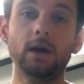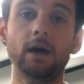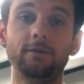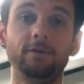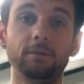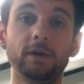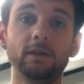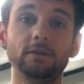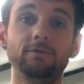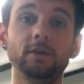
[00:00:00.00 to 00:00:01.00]
I had fun making
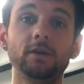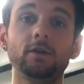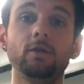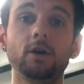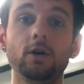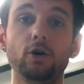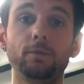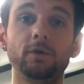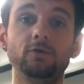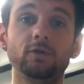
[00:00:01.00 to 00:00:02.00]
this video.
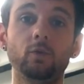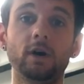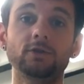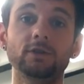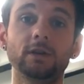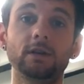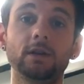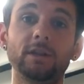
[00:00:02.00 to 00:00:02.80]
Hope you enjoyed watching it.